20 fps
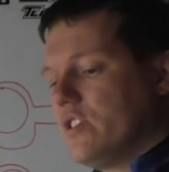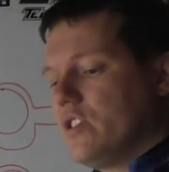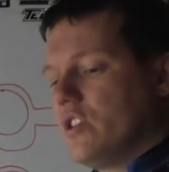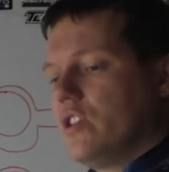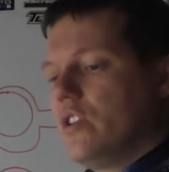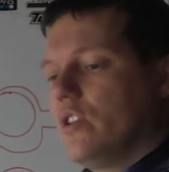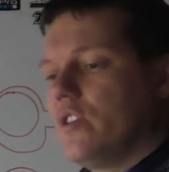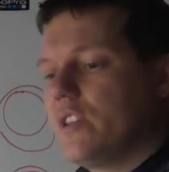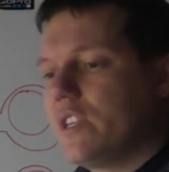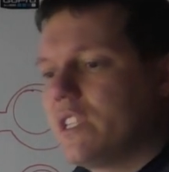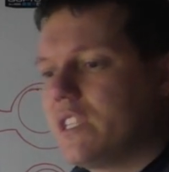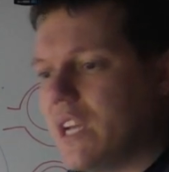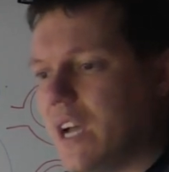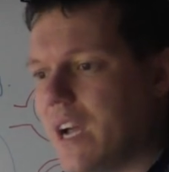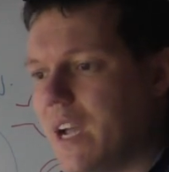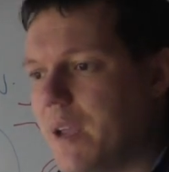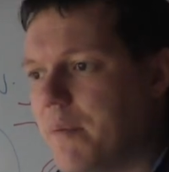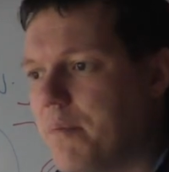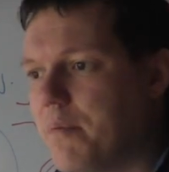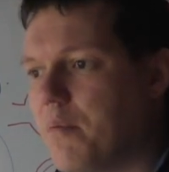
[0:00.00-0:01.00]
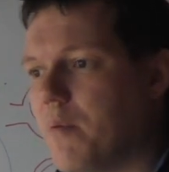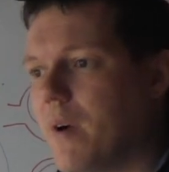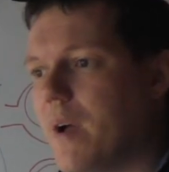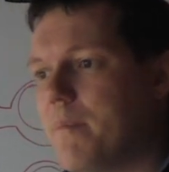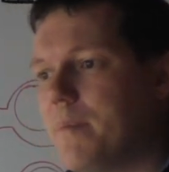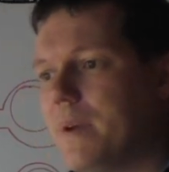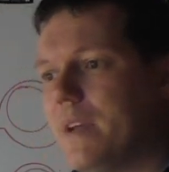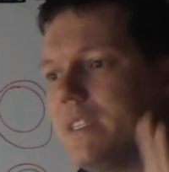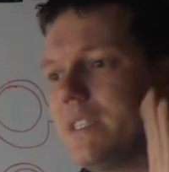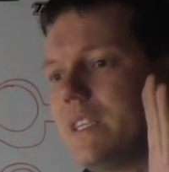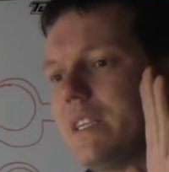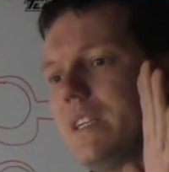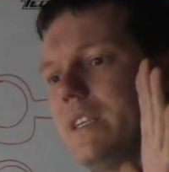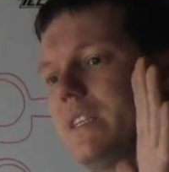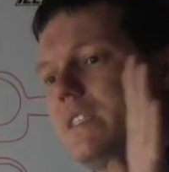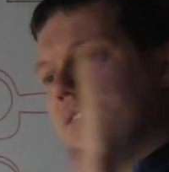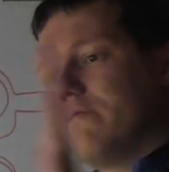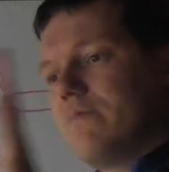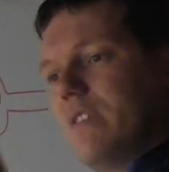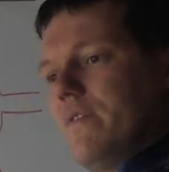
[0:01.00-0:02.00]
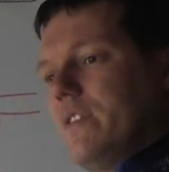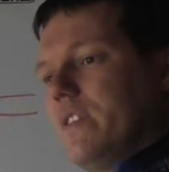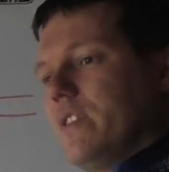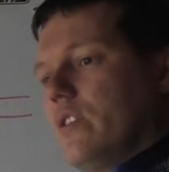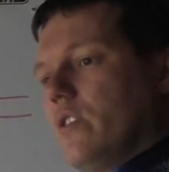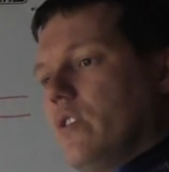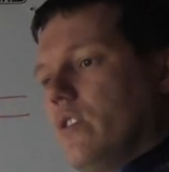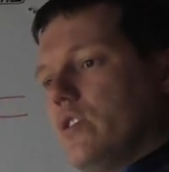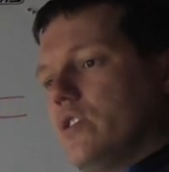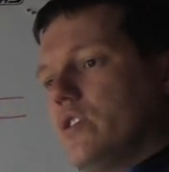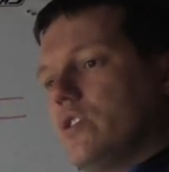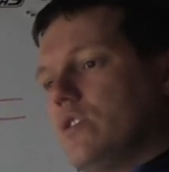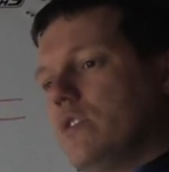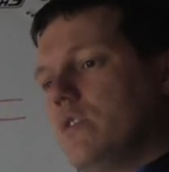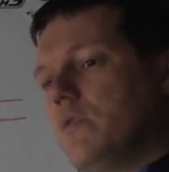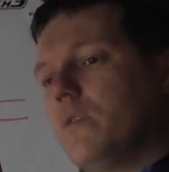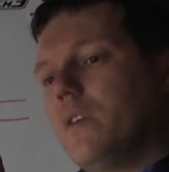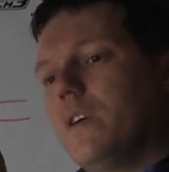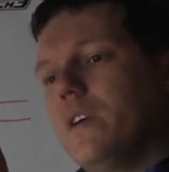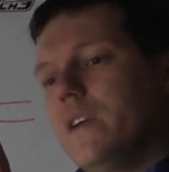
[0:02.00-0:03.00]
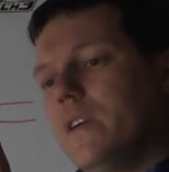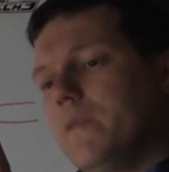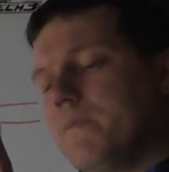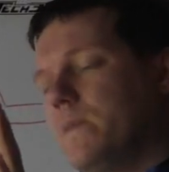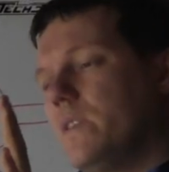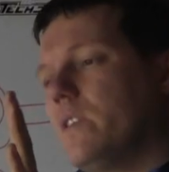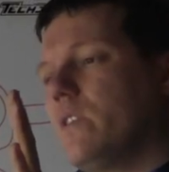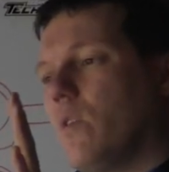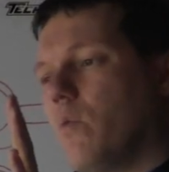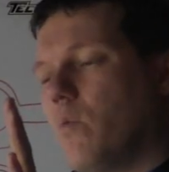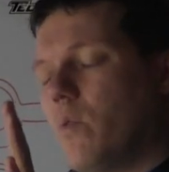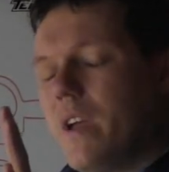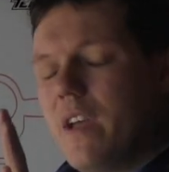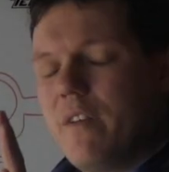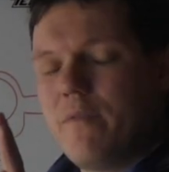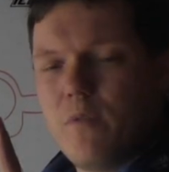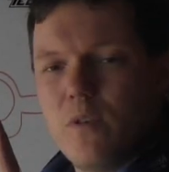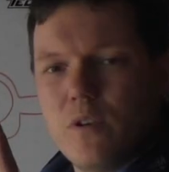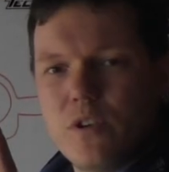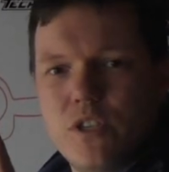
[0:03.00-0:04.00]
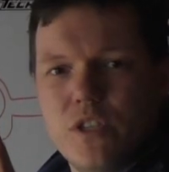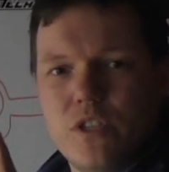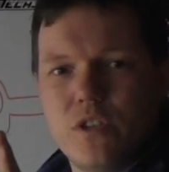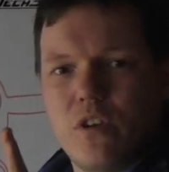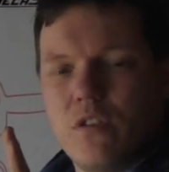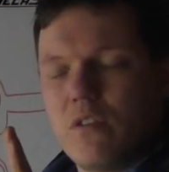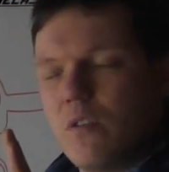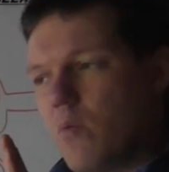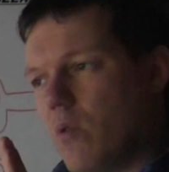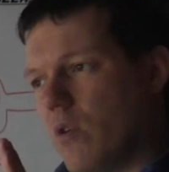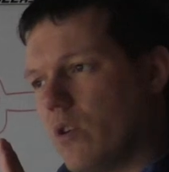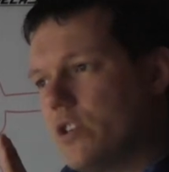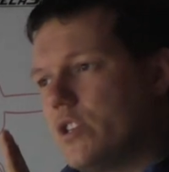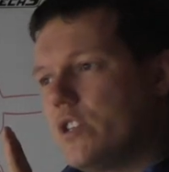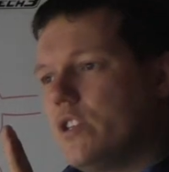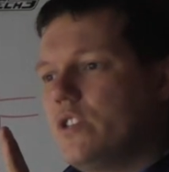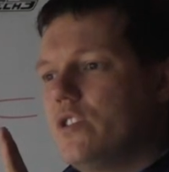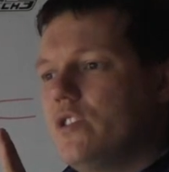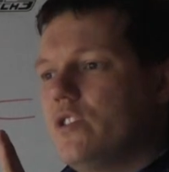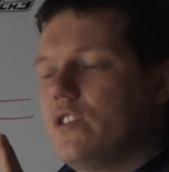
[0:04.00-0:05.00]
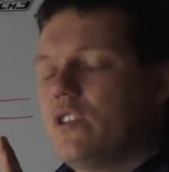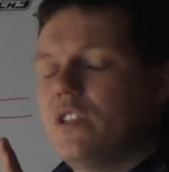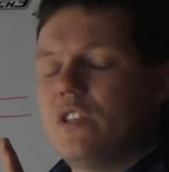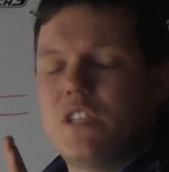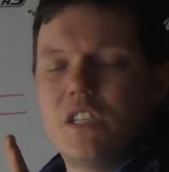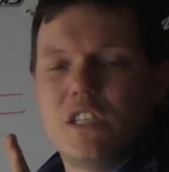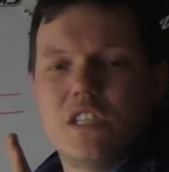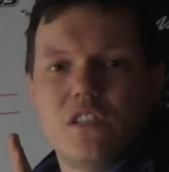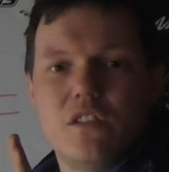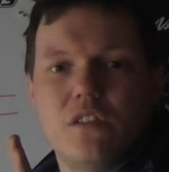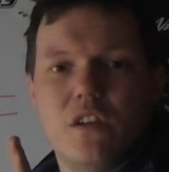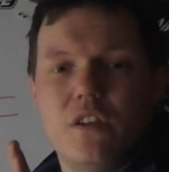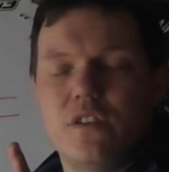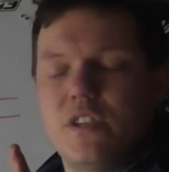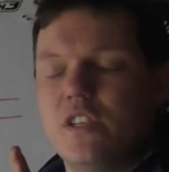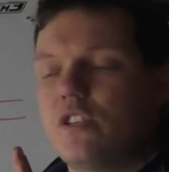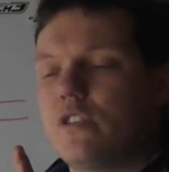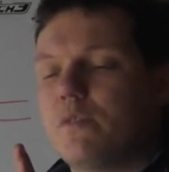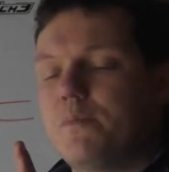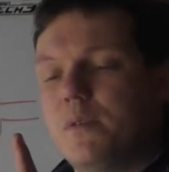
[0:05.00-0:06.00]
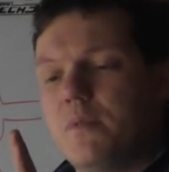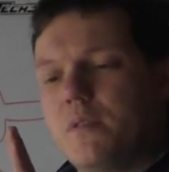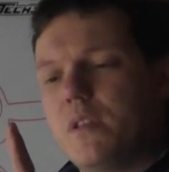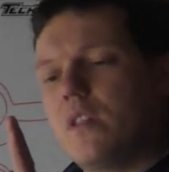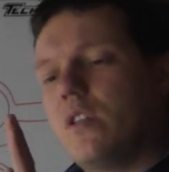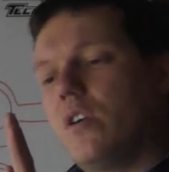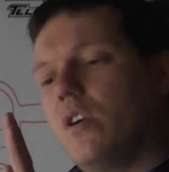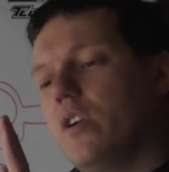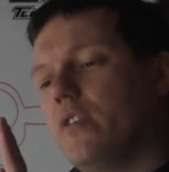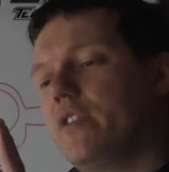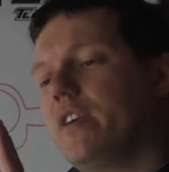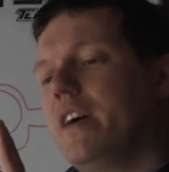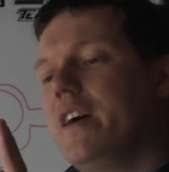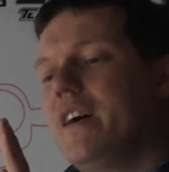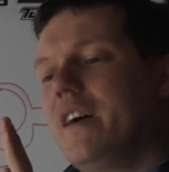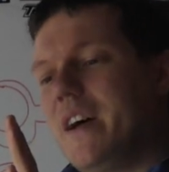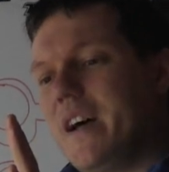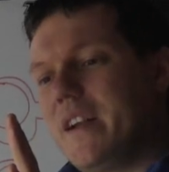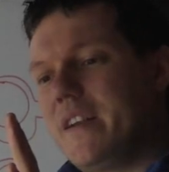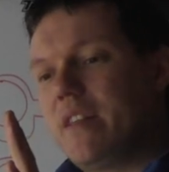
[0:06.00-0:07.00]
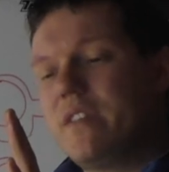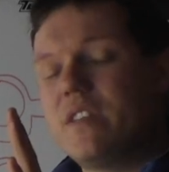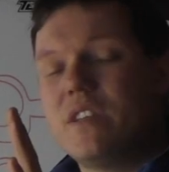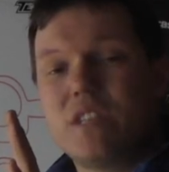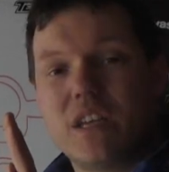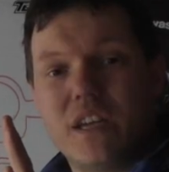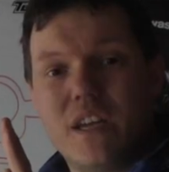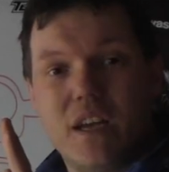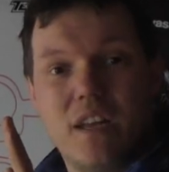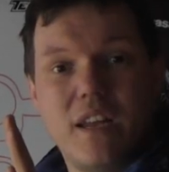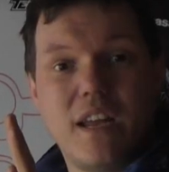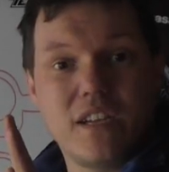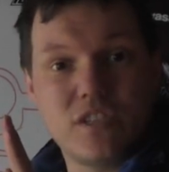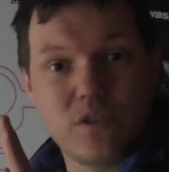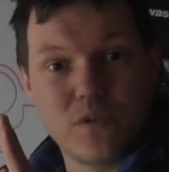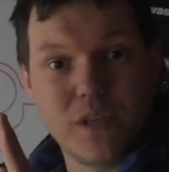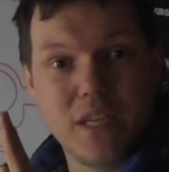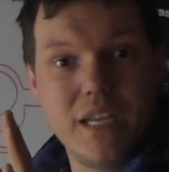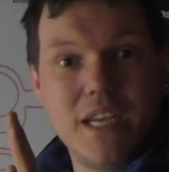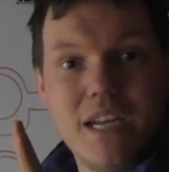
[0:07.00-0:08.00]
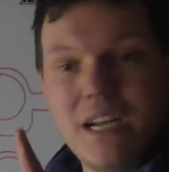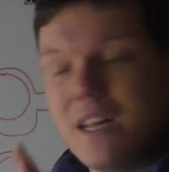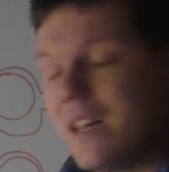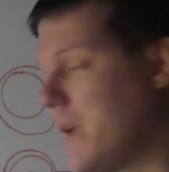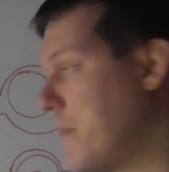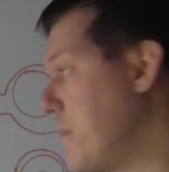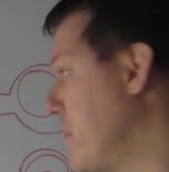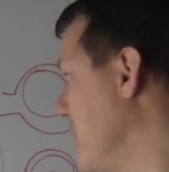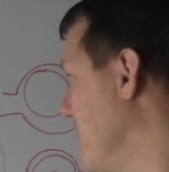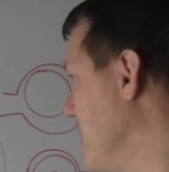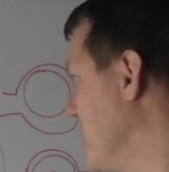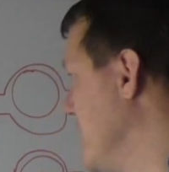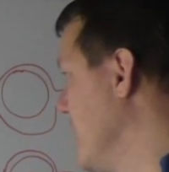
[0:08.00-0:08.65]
there's the other type where basically it's a rivet that goes through you've got wave washers or a washer just to dis uh, distribute the load and then there's a, an actual e-clip